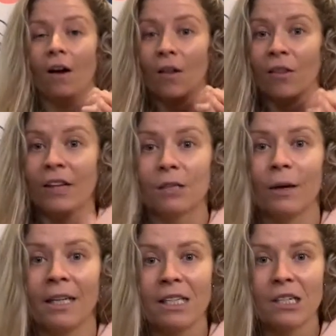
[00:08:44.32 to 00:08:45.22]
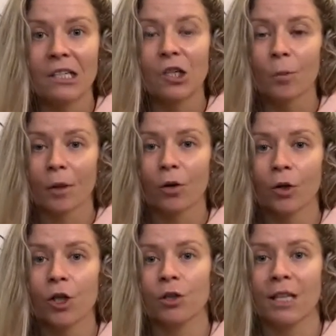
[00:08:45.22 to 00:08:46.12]
This one is super
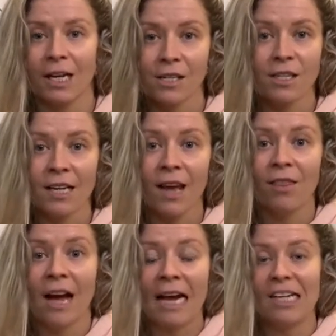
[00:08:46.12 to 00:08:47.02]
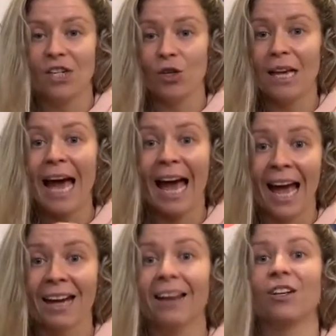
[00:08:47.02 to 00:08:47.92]
crucial to understand that you
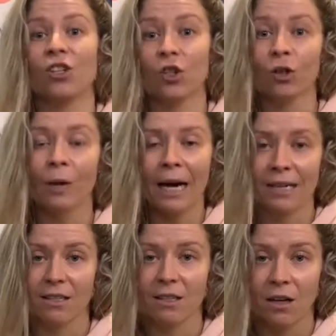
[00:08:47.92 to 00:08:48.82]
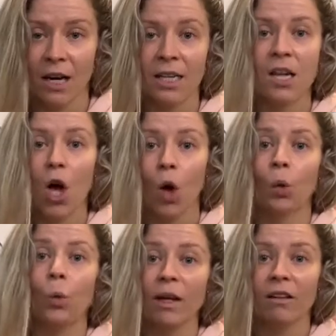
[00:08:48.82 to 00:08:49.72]
can do exercise
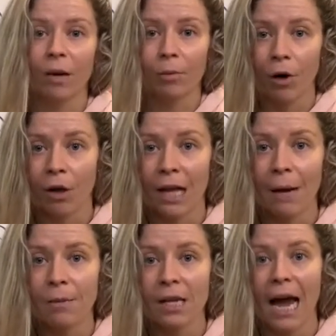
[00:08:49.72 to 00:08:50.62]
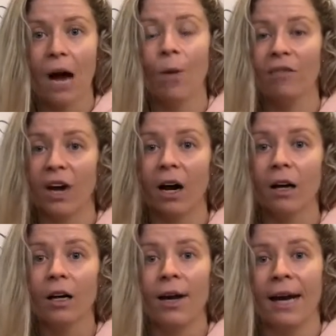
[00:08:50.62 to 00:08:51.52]
with a prolapse. However,
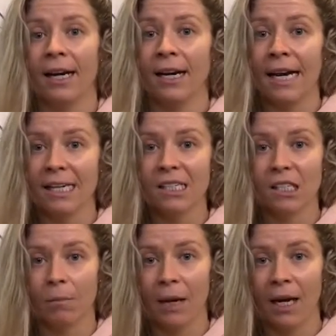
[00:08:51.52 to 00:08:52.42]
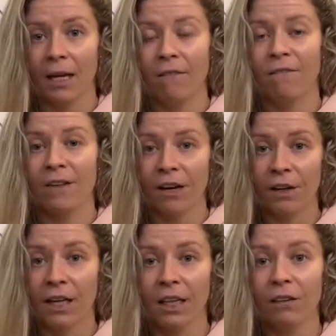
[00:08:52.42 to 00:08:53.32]
it needs to be
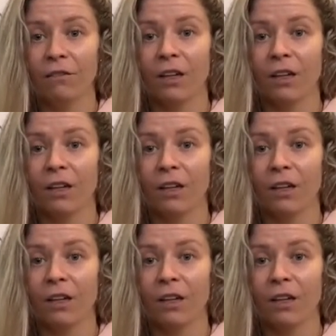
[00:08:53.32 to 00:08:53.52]
very